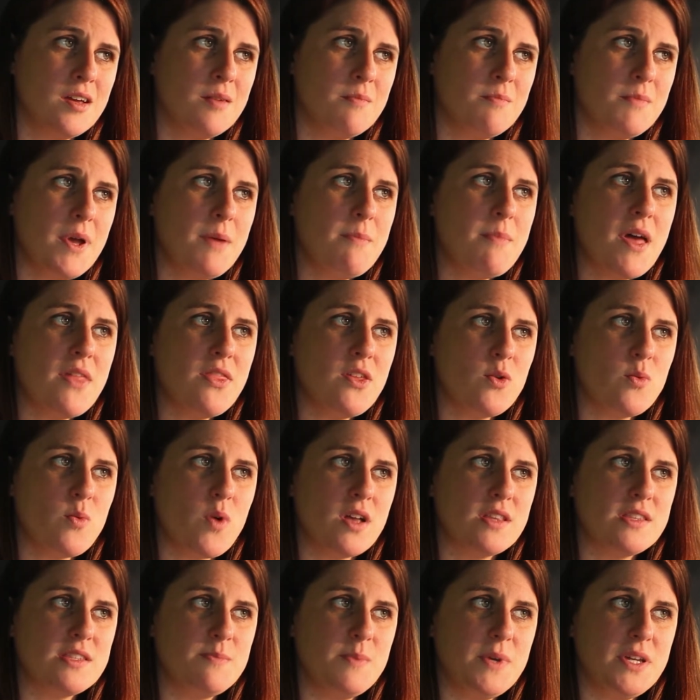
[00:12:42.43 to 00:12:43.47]
My mother
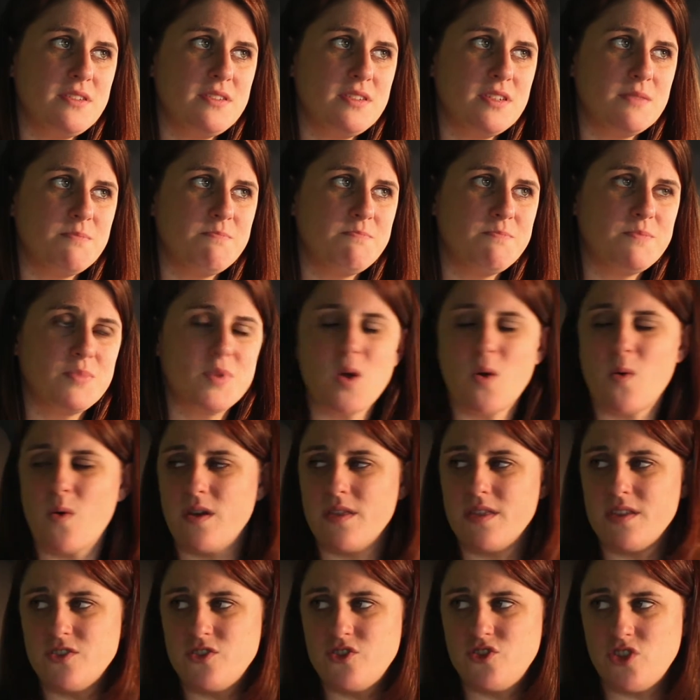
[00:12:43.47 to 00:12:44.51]
wants me to go
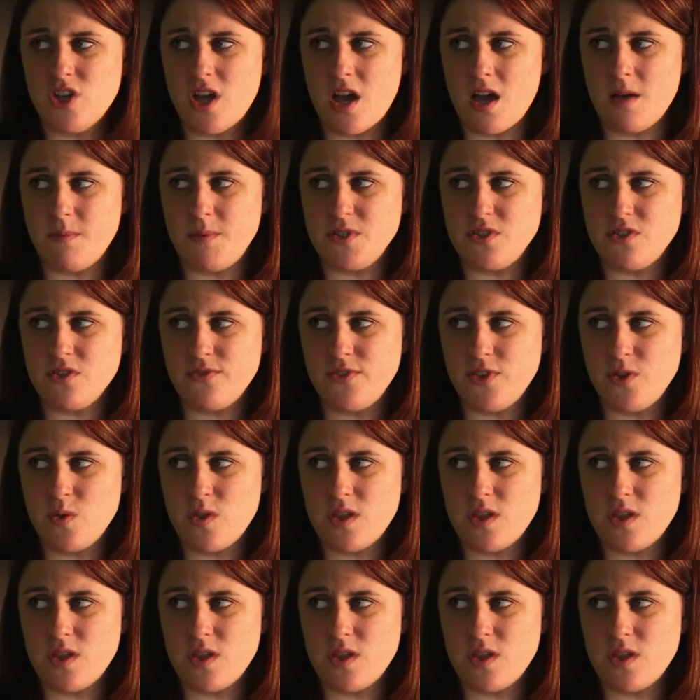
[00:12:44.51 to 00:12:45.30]
on this job interview